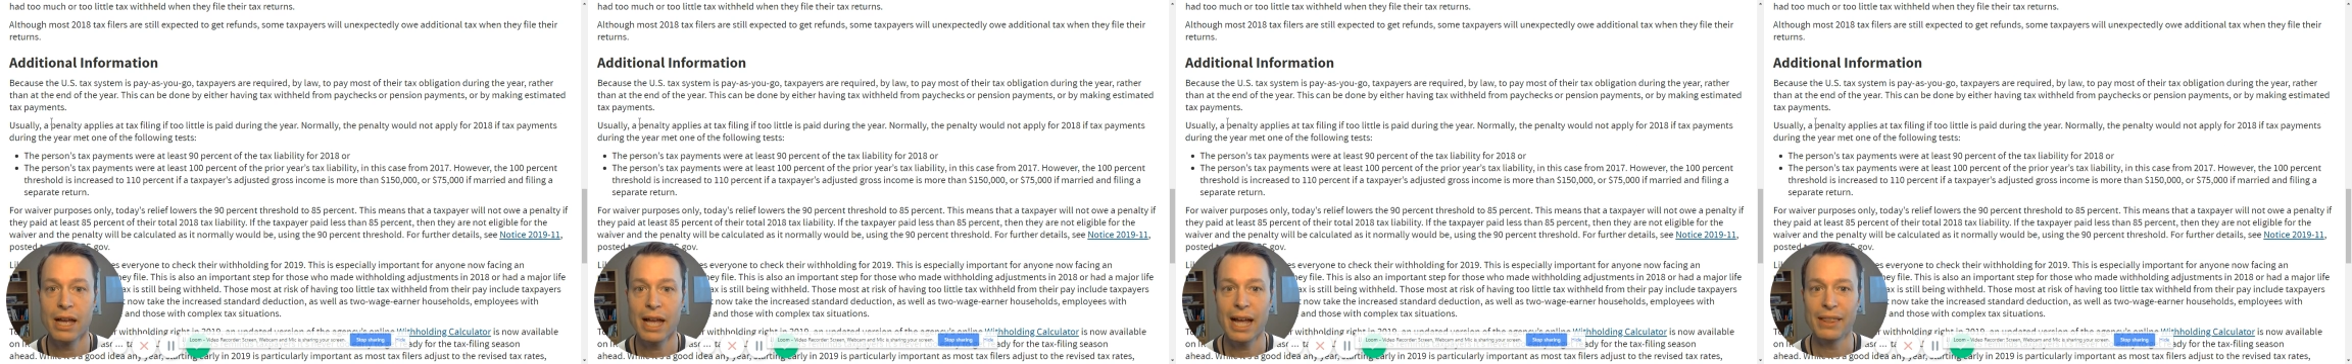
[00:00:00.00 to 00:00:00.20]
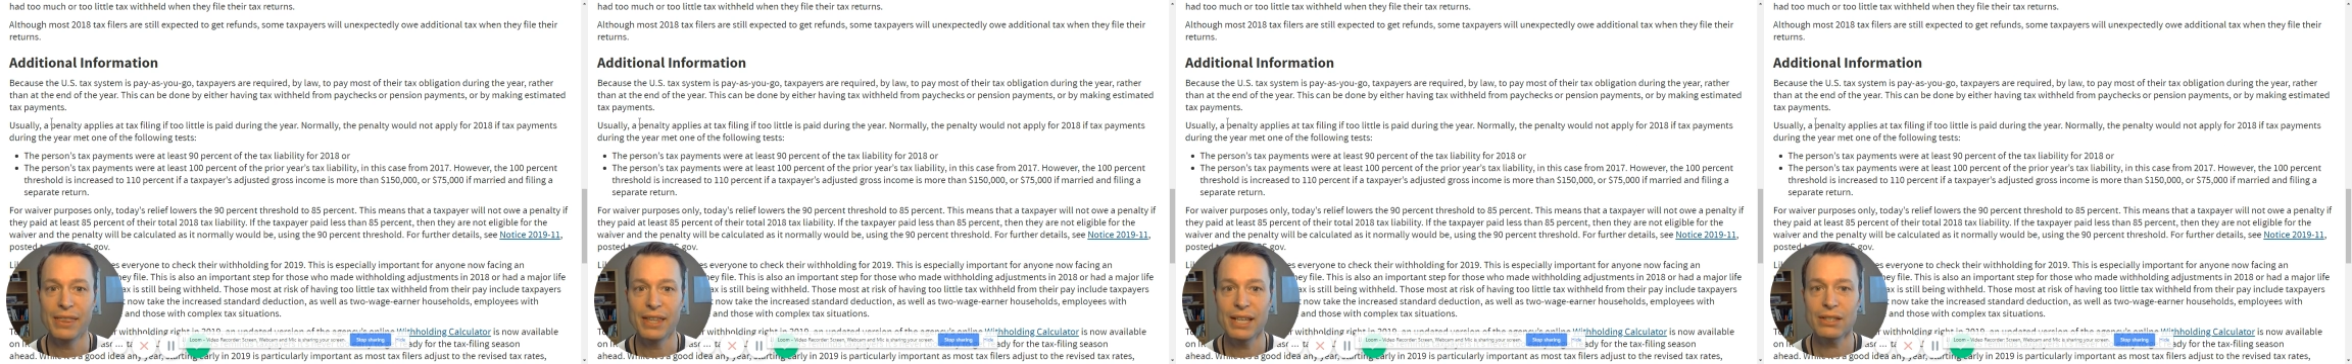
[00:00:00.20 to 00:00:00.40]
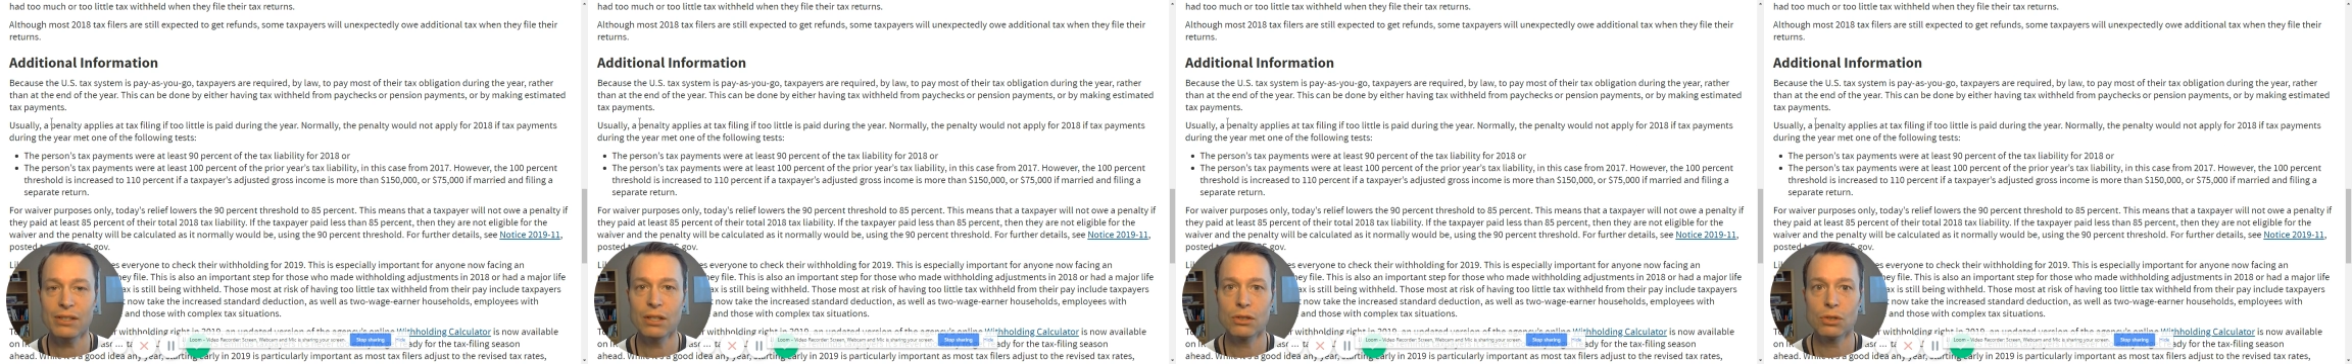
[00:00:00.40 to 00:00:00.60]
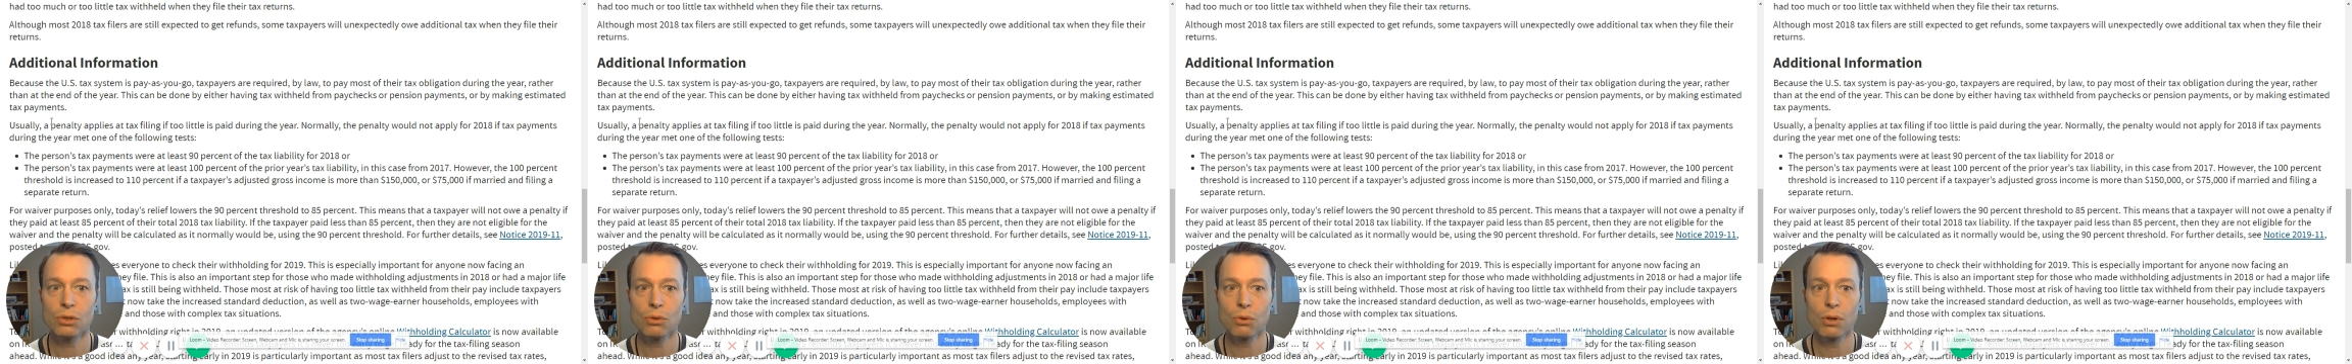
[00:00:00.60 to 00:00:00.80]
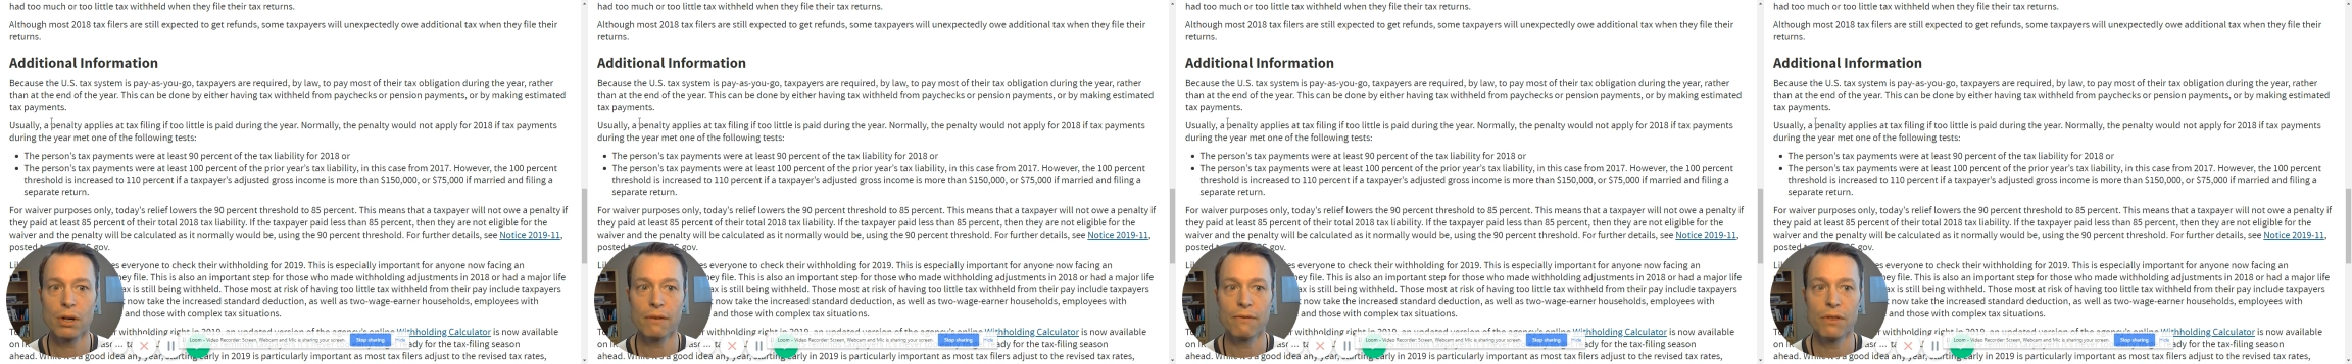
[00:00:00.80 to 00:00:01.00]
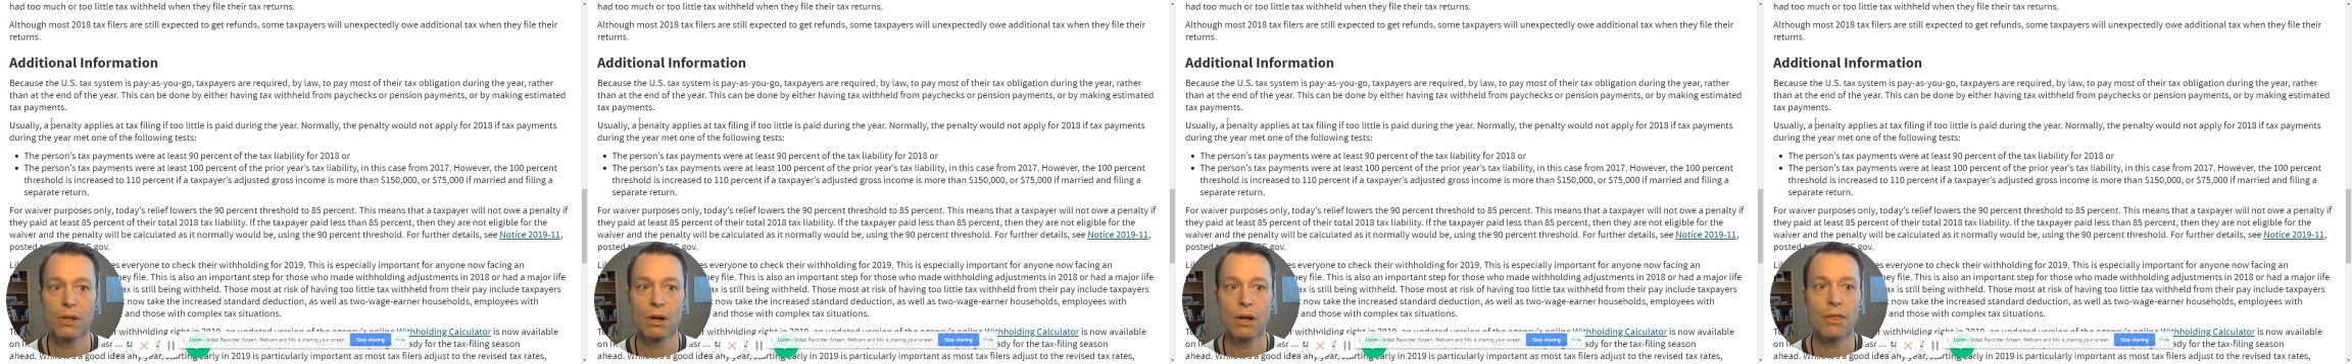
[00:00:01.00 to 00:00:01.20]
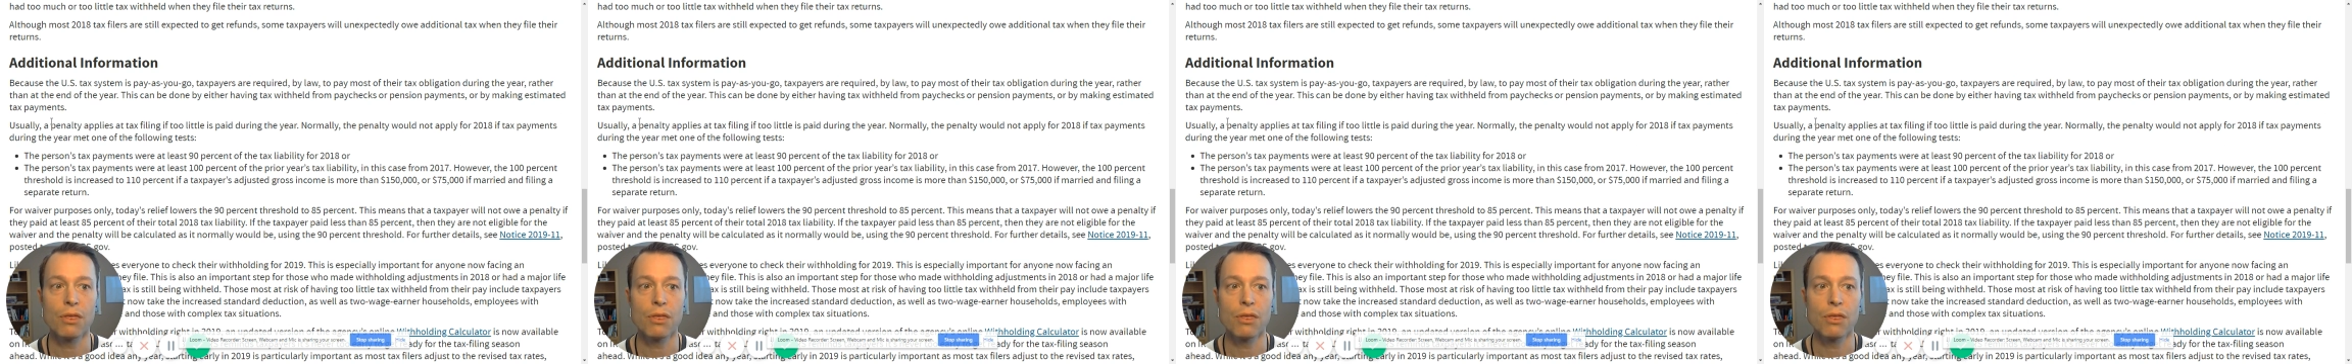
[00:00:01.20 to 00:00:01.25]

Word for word: And this is sort of the,